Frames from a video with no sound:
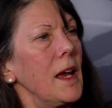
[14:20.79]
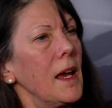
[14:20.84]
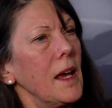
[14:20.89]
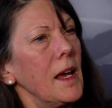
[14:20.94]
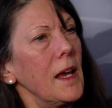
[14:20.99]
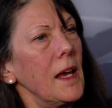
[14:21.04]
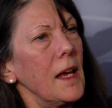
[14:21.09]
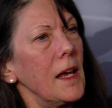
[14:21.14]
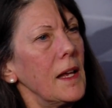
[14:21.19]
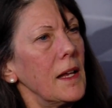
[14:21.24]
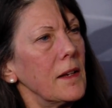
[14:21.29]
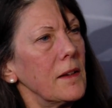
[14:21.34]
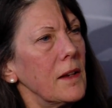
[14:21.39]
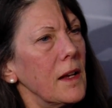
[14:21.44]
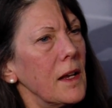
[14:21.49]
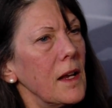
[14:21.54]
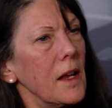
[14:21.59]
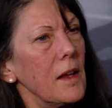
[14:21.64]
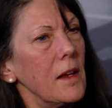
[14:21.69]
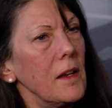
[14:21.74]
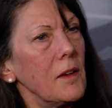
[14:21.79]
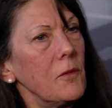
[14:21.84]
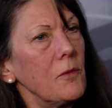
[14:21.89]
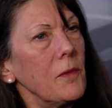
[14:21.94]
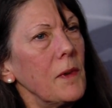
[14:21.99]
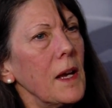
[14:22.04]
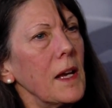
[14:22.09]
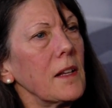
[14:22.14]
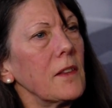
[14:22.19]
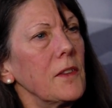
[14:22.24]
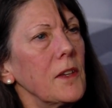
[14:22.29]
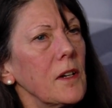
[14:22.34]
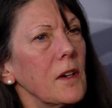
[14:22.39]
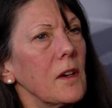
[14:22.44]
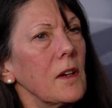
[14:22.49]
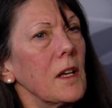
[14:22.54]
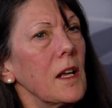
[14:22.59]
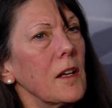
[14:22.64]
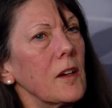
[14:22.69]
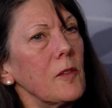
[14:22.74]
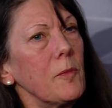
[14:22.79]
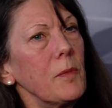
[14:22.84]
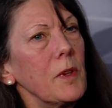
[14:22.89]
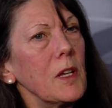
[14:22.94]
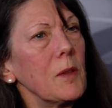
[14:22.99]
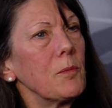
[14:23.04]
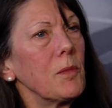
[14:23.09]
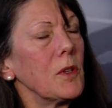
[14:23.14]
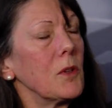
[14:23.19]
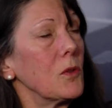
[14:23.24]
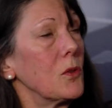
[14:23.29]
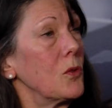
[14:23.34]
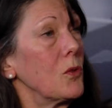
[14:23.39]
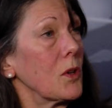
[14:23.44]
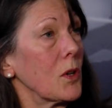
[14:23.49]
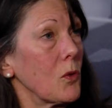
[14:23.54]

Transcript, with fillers: And in fact, there are a lot of people who